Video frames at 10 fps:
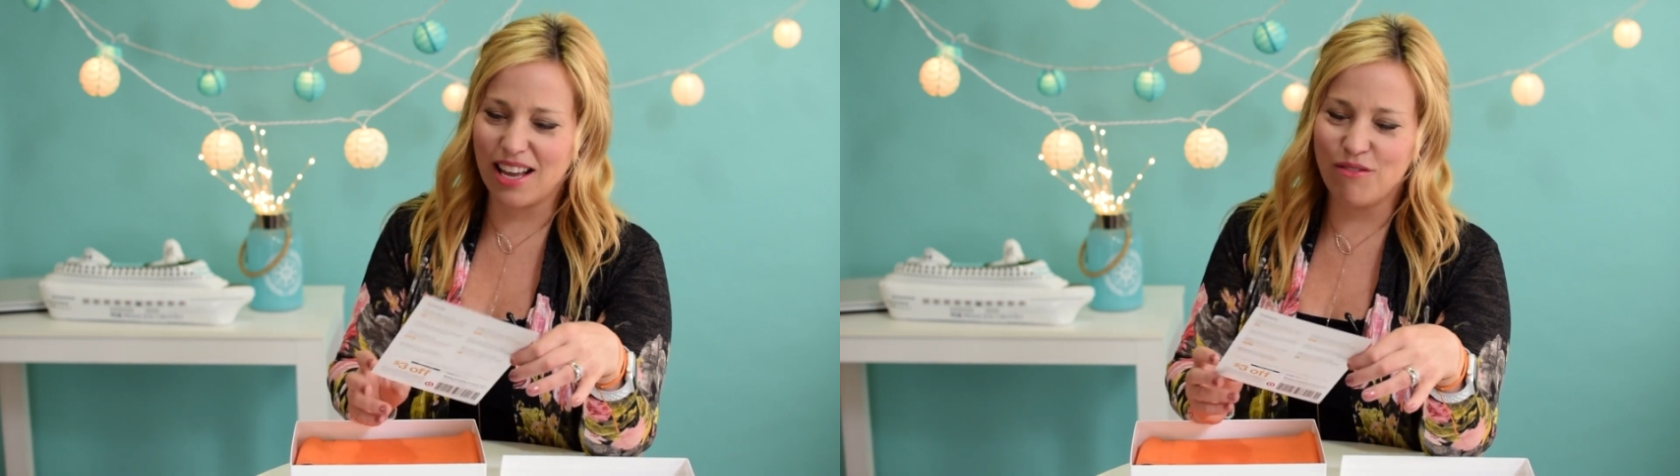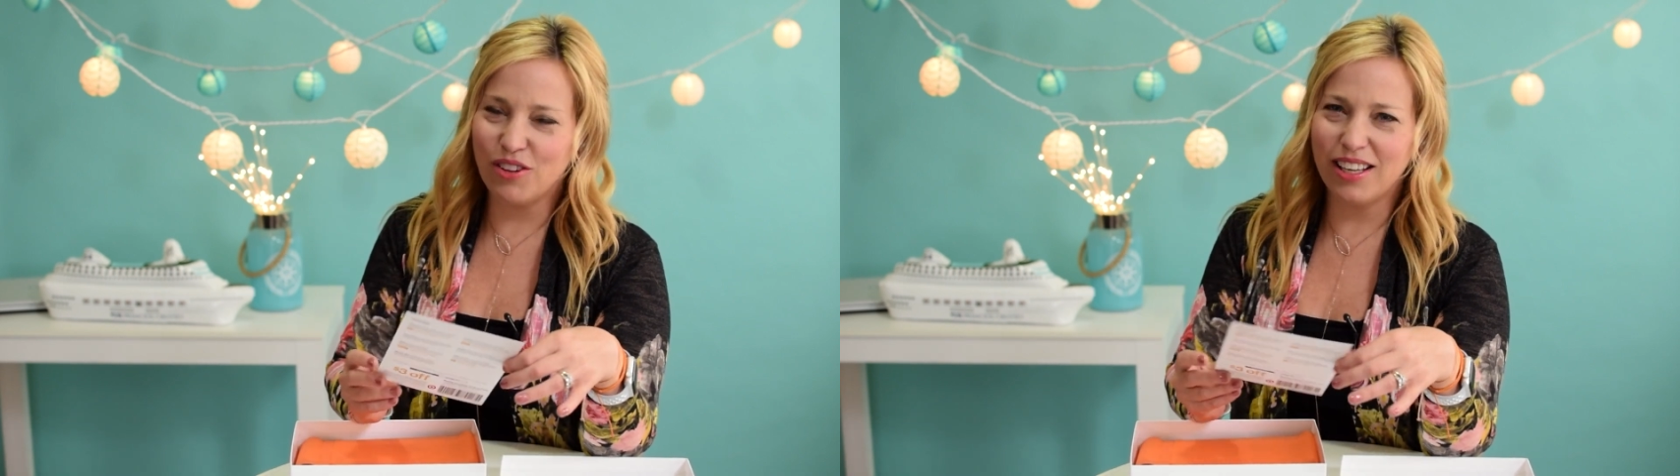
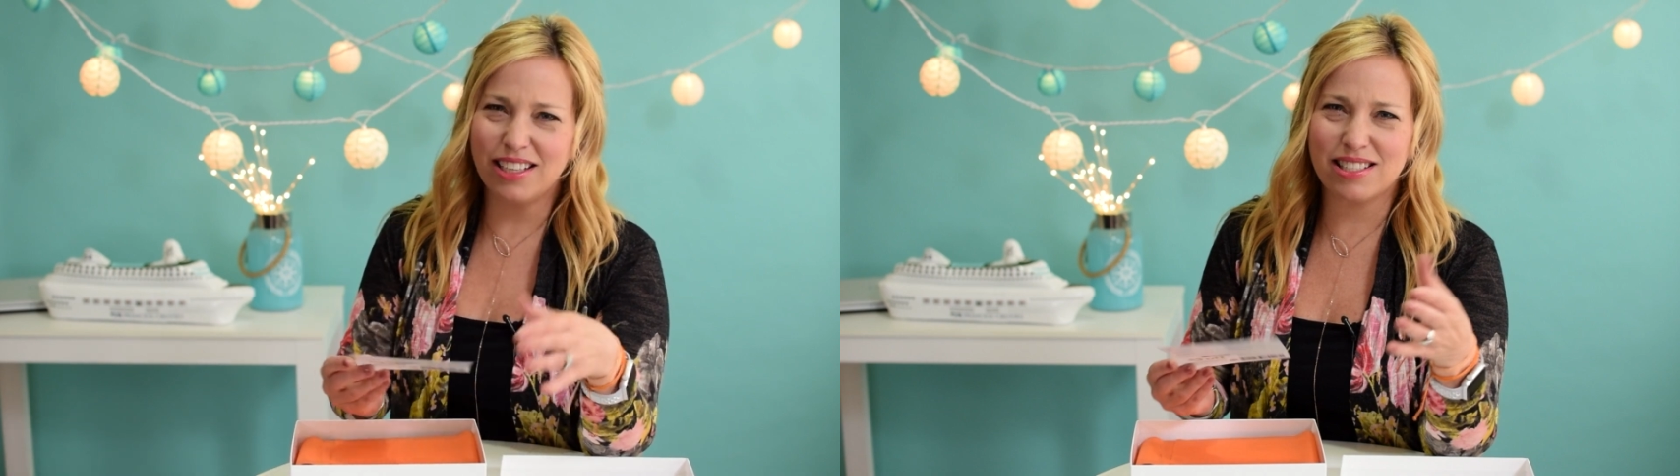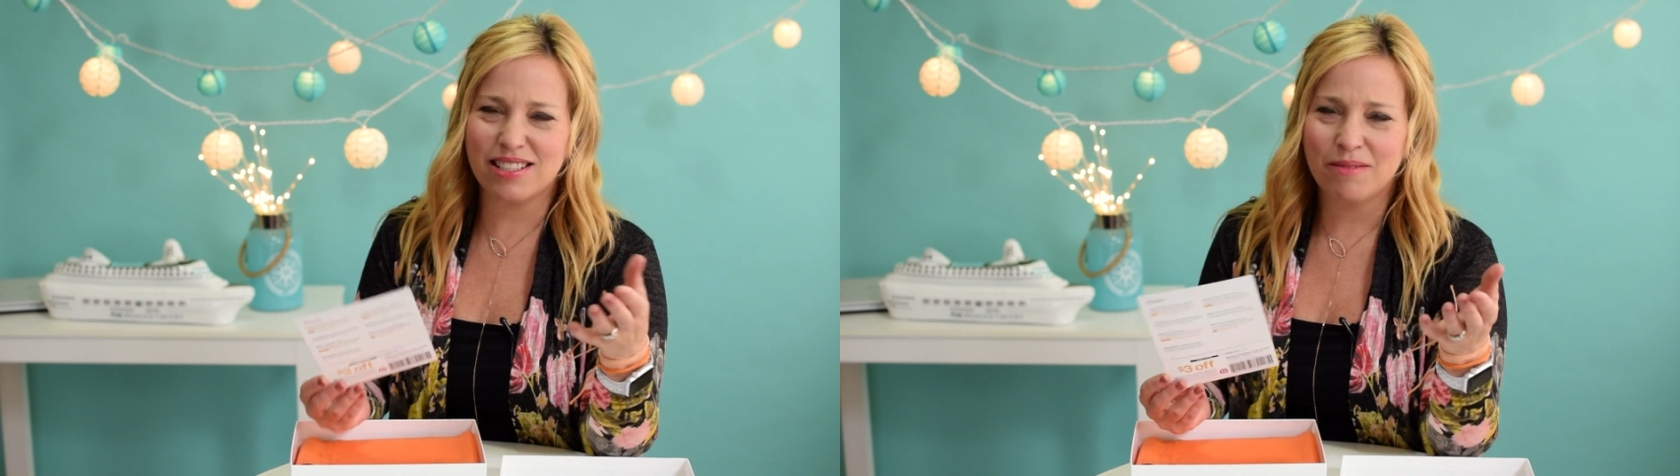I feel like
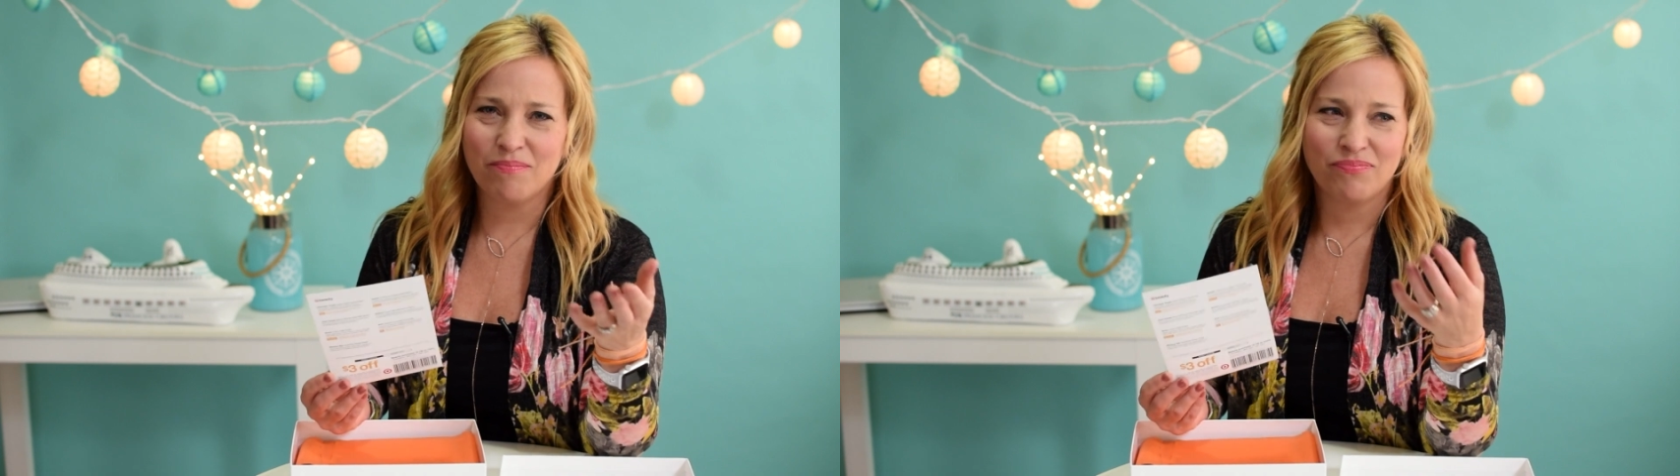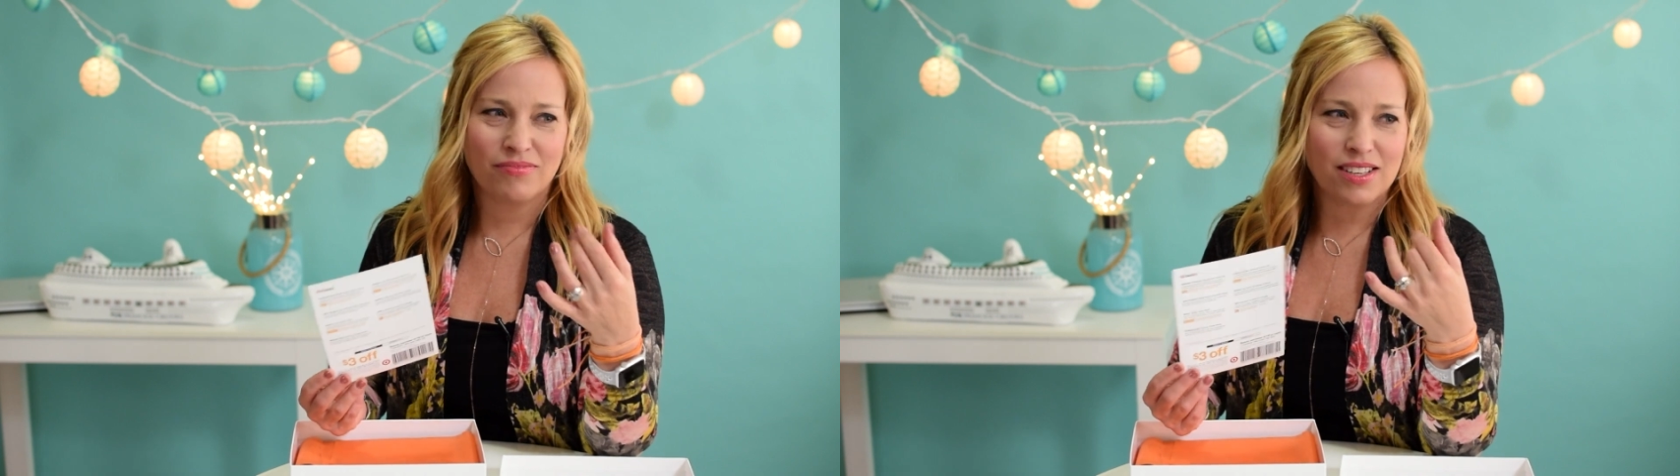it's
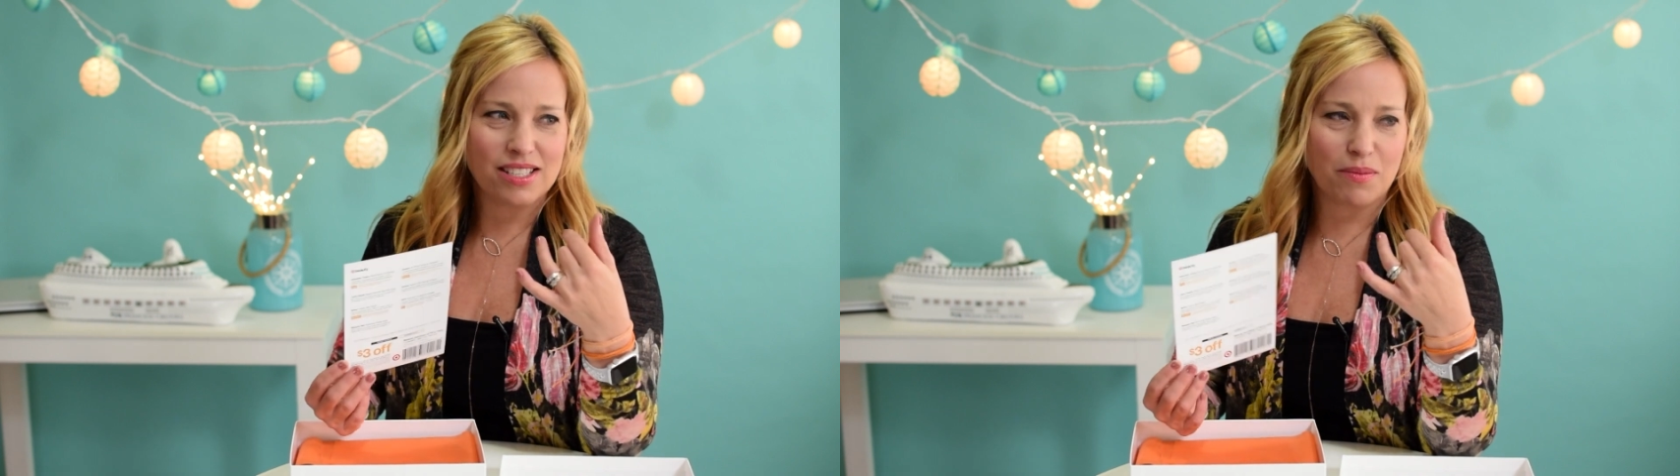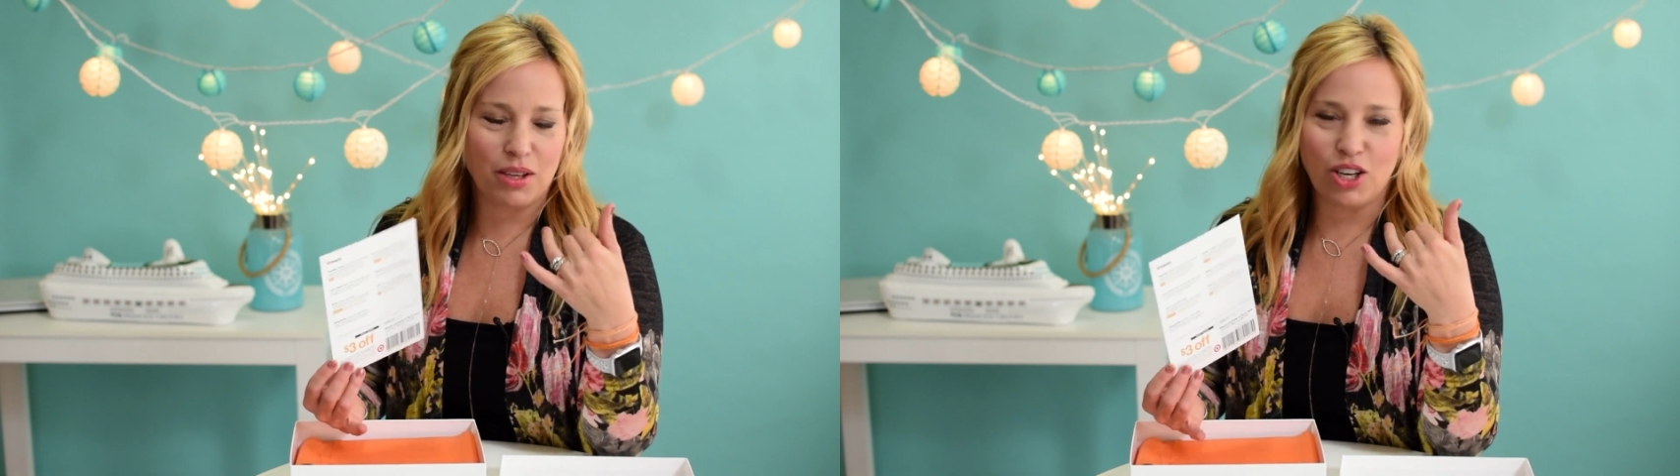something